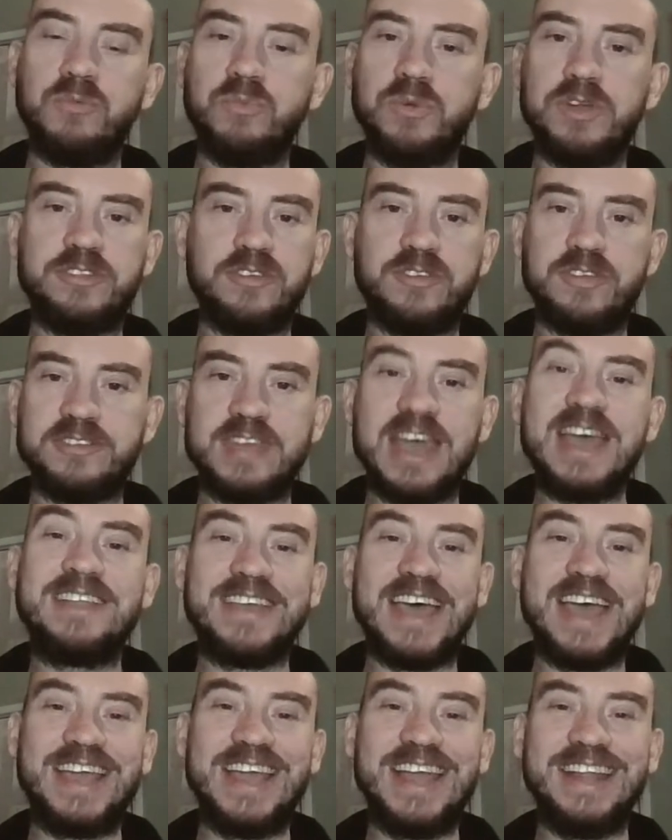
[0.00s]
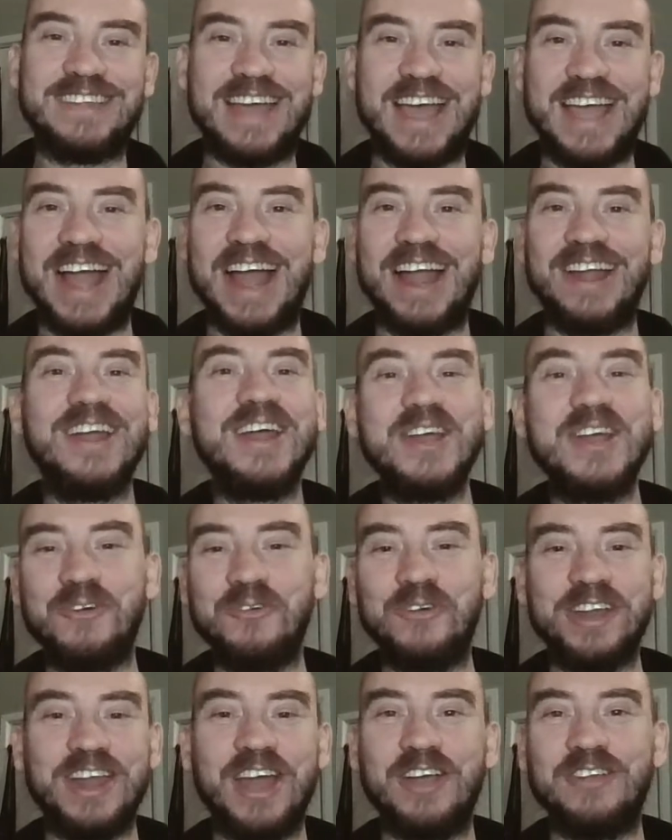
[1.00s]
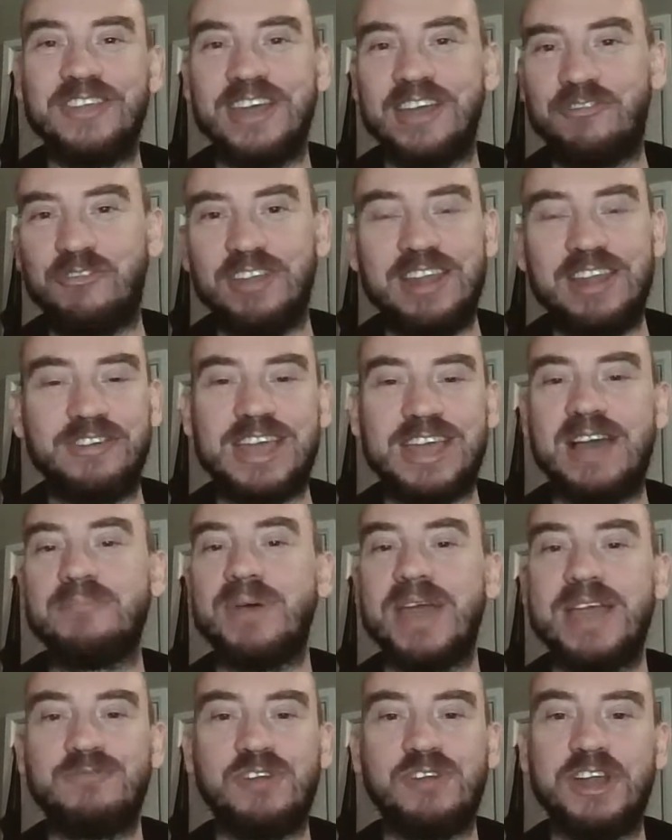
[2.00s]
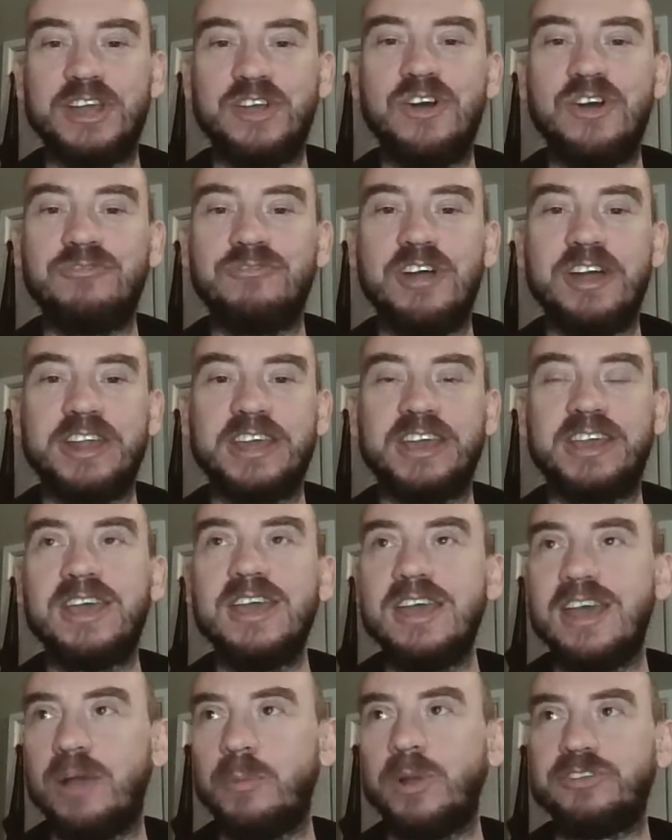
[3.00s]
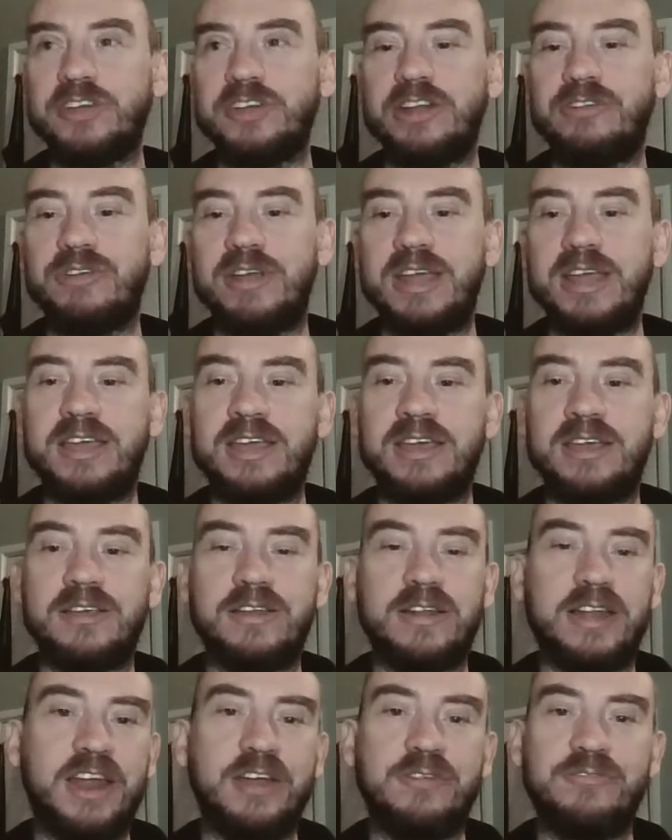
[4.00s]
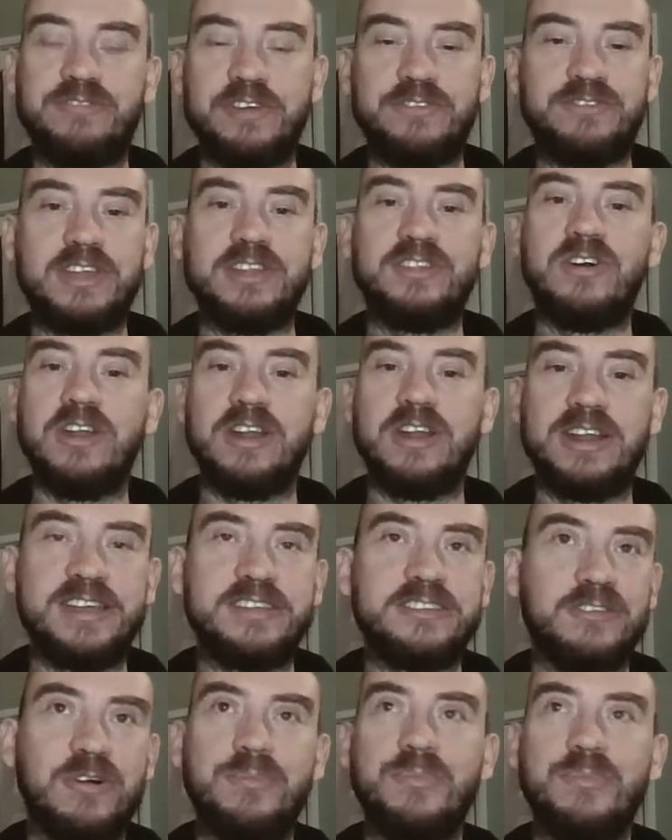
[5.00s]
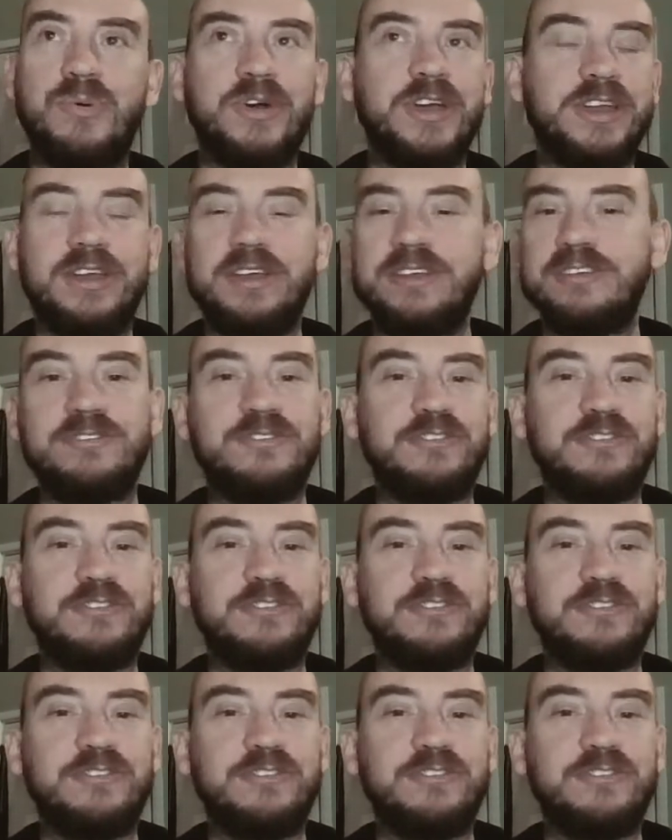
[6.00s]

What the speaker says: We do this day in, day out. We know that if we leave a campaign running, and we're generating, $15 leads at one point,